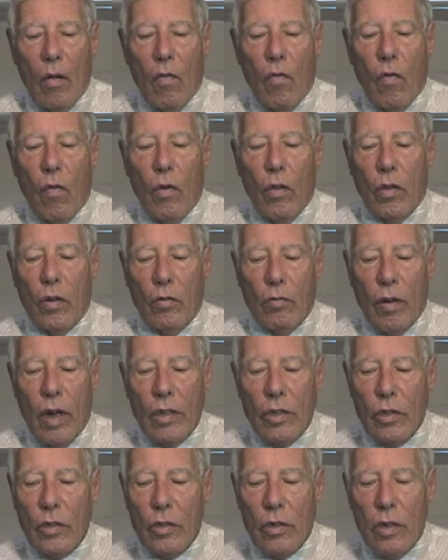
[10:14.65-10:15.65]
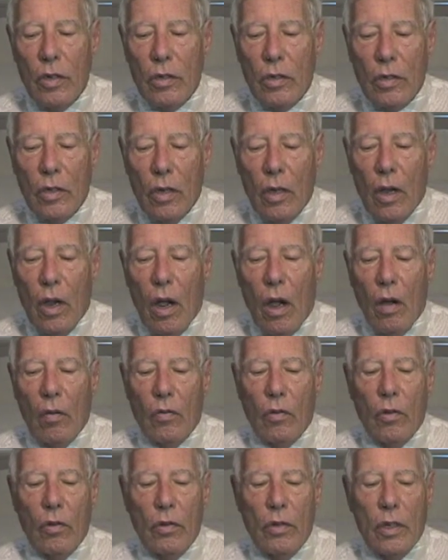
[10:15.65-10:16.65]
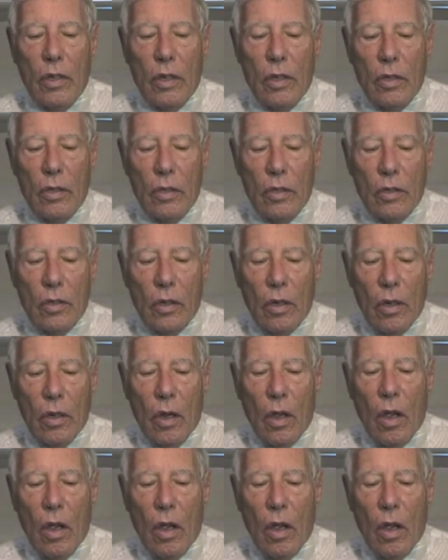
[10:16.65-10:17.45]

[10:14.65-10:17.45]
for the righteousness of good deeds,